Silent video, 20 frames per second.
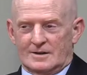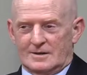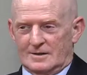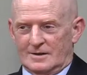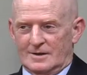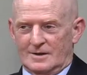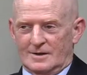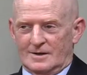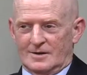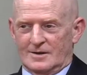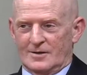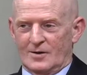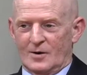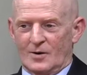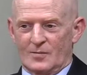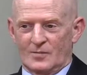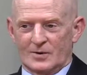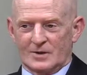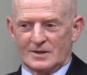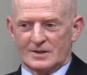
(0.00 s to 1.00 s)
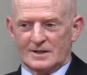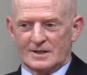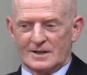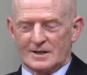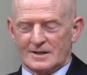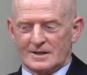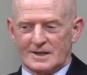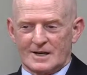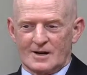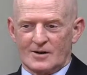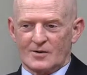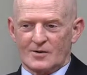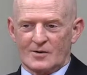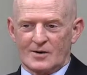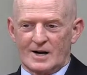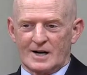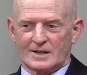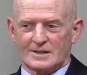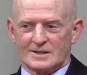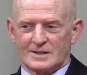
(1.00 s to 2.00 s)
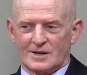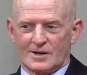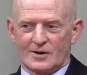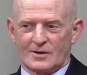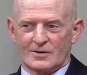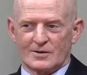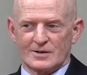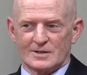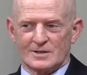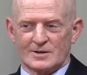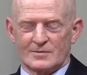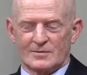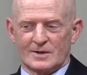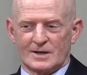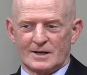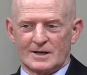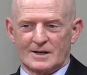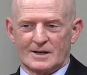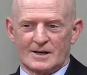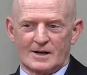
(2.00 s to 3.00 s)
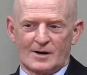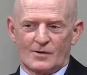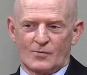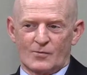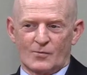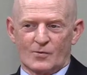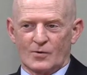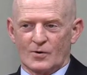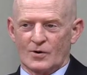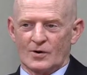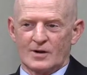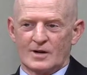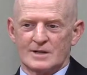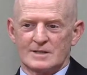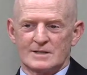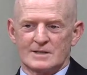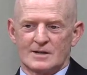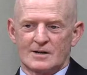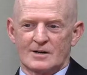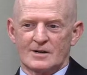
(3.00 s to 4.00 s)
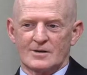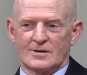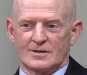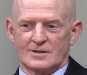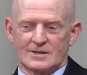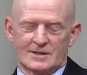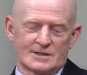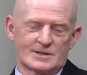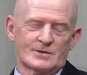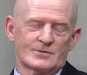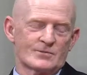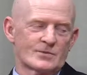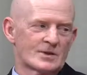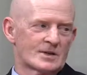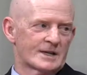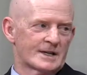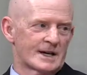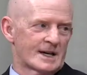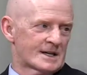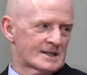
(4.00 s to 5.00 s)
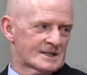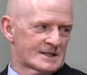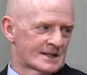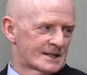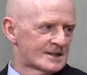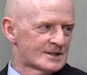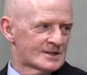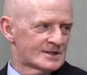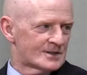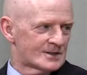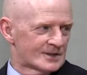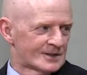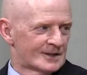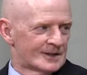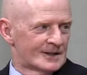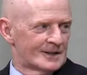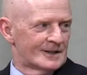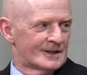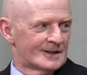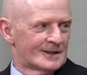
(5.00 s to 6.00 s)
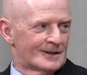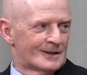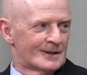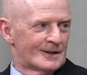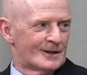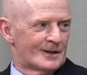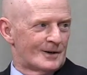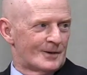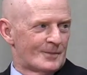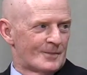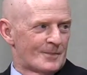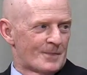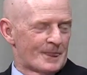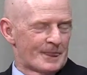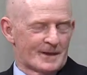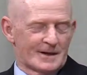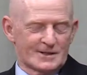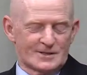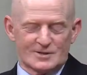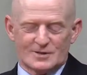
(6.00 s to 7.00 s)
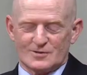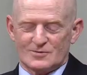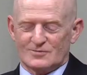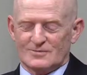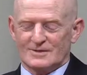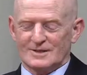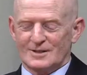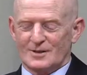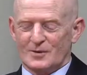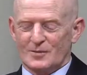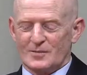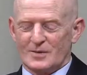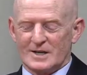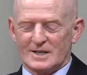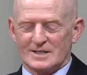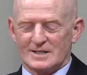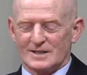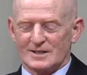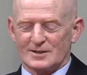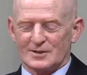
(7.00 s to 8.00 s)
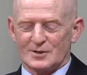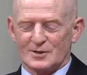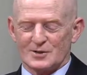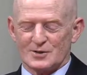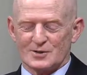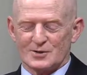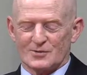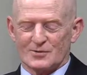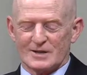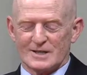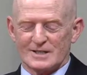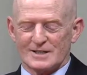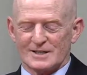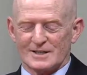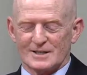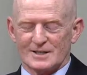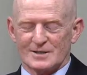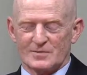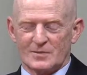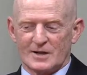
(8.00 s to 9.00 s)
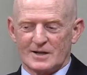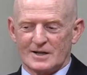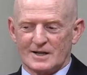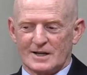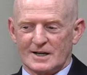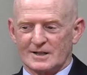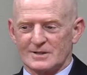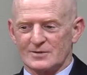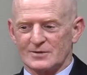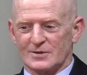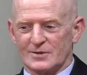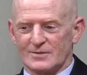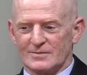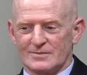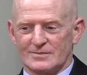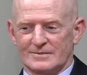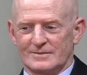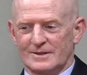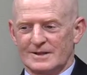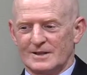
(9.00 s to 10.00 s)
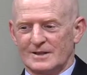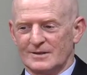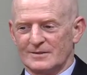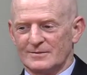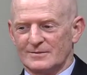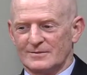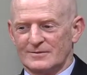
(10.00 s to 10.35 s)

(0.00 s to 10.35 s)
uh, their ability to counteract terrorism and a war on terror that doesn't really exist. Um, it's you know basically just a reason to spend an extra you know